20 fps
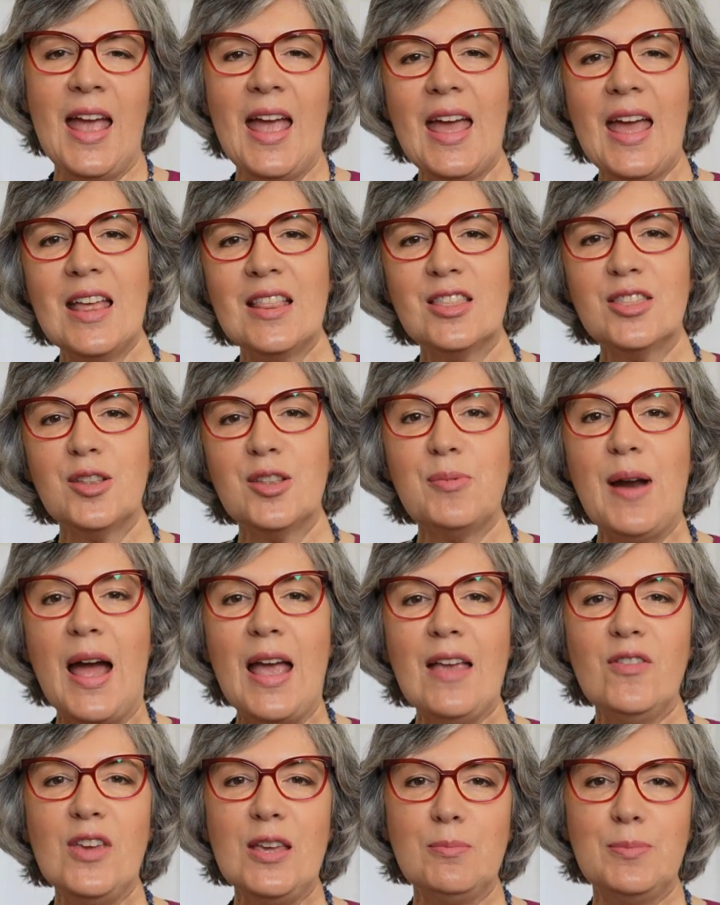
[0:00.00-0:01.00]
and
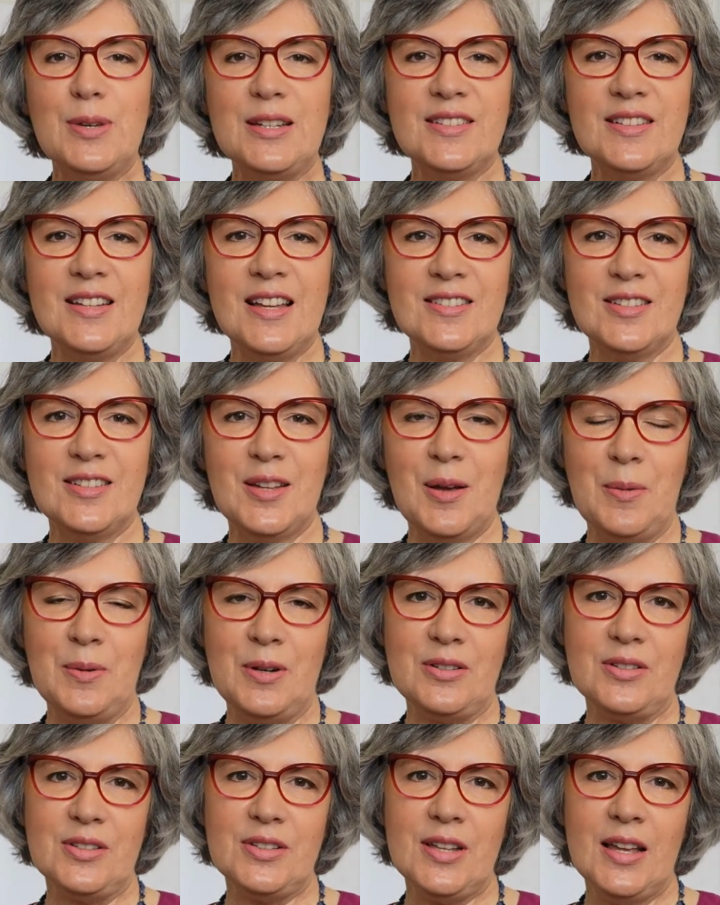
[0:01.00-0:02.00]
thriving business
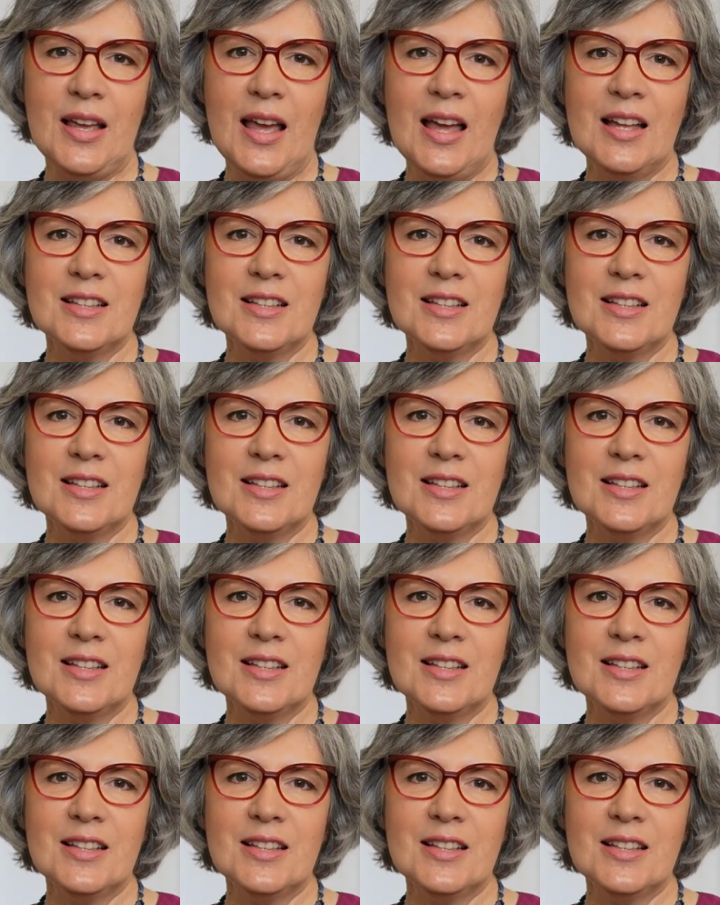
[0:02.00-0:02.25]
owners.